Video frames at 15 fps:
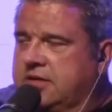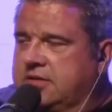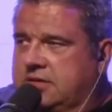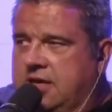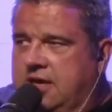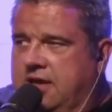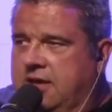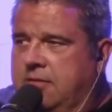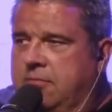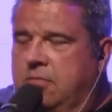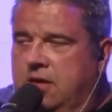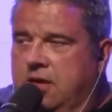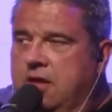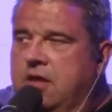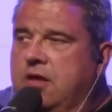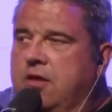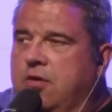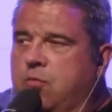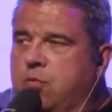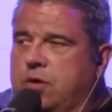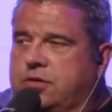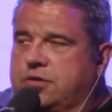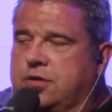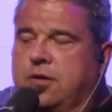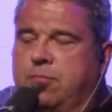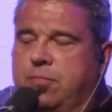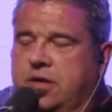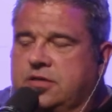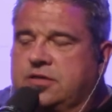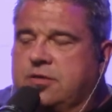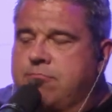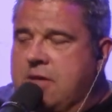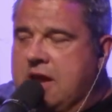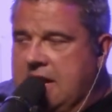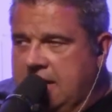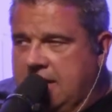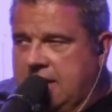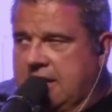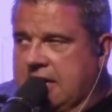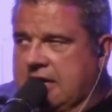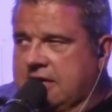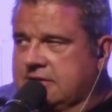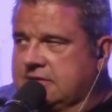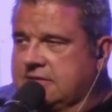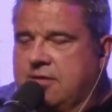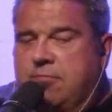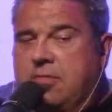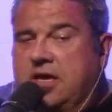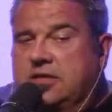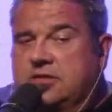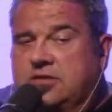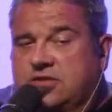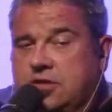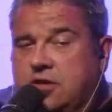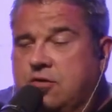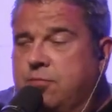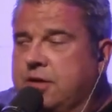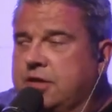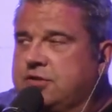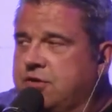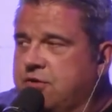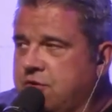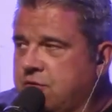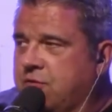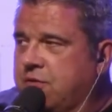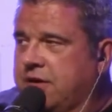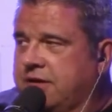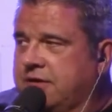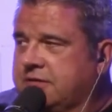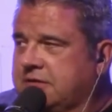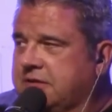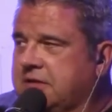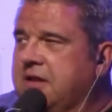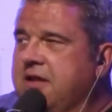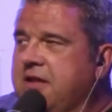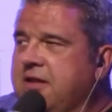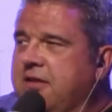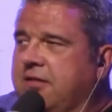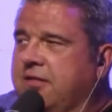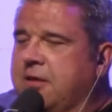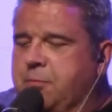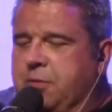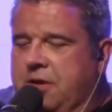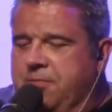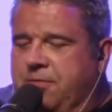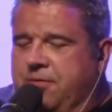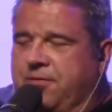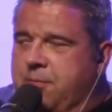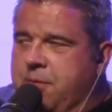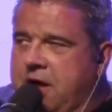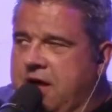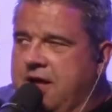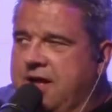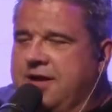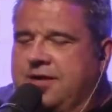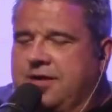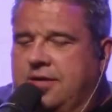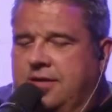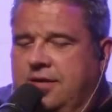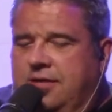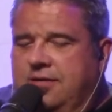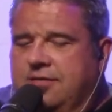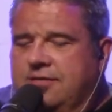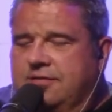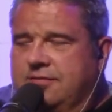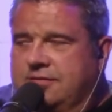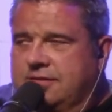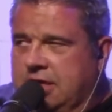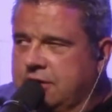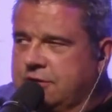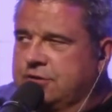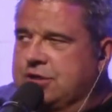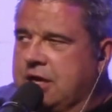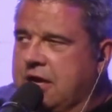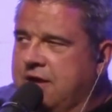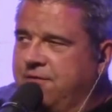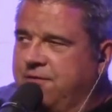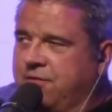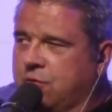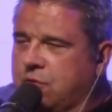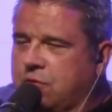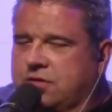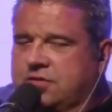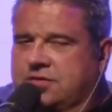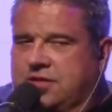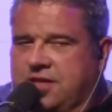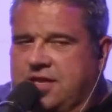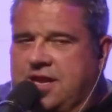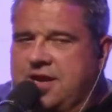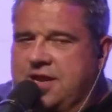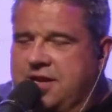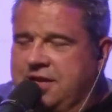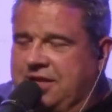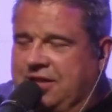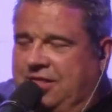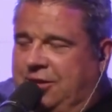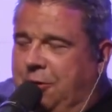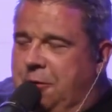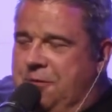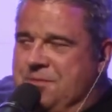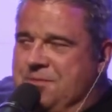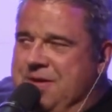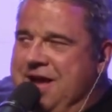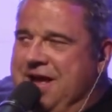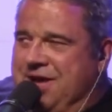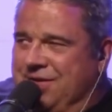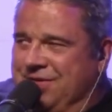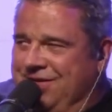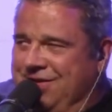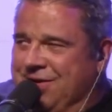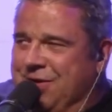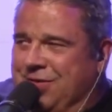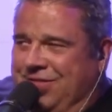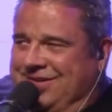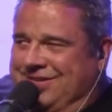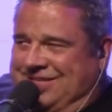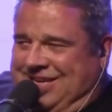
race team, which are a bunch of maniacs that make so much noise. The people from Honda tell John Force that they need to throw him out all the